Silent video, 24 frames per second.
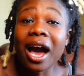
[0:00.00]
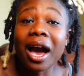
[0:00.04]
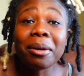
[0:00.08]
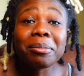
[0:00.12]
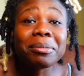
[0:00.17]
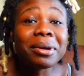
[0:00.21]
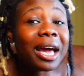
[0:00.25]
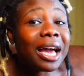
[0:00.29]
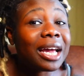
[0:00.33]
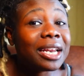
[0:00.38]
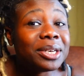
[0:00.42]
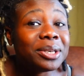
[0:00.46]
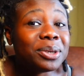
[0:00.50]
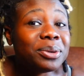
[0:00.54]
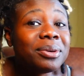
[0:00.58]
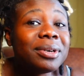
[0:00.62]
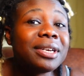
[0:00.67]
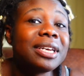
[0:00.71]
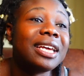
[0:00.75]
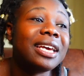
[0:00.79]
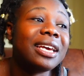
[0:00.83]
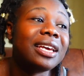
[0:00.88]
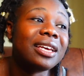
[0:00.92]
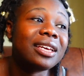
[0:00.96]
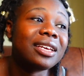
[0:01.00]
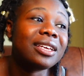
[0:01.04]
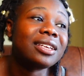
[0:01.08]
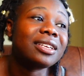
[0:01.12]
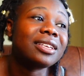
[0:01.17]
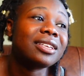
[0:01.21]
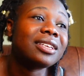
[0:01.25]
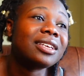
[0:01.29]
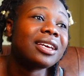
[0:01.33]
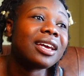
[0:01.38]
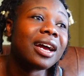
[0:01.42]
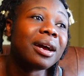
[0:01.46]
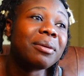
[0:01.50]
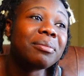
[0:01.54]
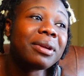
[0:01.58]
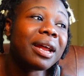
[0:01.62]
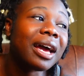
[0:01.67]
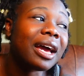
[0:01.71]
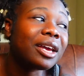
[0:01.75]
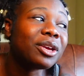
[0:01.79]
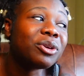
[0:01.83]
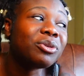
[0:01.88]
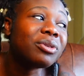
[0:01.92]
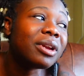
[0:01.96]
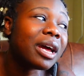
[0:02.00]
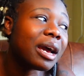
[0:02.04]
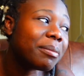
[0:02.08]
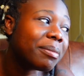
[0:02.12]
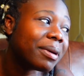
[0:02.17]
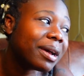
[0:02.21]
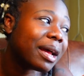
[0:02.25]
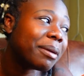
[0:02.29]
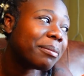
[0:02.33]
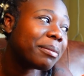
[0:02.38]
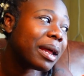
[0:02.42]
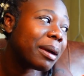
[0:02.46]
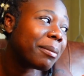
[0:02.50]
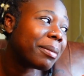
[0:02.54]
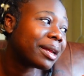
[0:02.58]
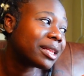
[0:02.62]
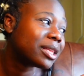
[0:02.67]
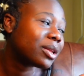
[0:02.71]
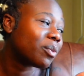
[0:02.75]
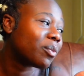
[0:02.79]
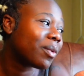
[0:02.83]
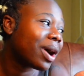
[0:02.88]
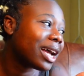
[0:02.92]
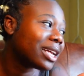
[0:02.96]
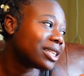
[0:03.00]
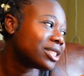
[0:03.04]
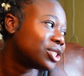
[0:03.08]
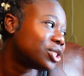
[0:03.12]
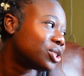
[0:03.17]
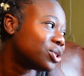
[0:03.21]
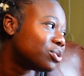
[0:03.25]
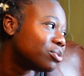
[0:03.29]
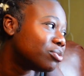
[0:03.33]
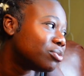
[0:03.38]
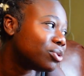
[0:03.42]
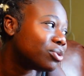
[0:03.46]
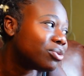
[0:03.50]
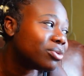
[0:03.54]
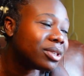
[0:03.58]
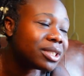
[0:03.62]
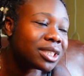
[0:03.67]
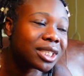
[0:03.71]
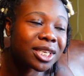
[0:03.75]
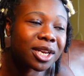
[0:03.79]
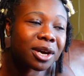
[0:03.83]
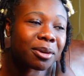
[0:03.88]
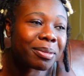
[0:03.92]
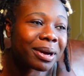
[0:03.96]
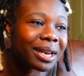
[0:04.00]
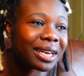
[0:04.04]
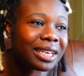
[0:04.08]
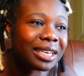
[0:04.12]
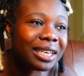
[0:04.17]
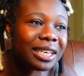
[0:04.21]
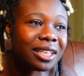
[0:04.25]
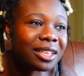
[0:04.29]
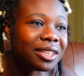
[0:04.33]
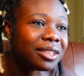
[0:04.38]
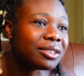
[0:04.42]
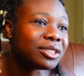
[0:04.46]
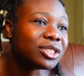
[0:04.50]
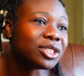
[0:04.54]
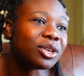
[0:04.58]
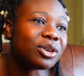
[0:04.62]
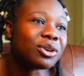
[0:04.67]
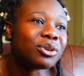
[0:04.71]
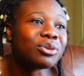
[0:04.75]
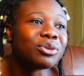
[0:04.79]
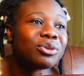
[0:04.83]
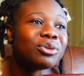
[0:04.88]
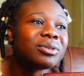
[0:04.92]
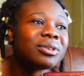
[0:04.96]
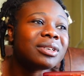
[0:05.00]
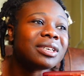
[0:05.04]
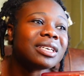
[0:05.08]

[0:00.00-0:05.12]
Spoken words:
I'm not doing that. I'm not. You not. About, I'm not about to watch you do it to nobody neither. So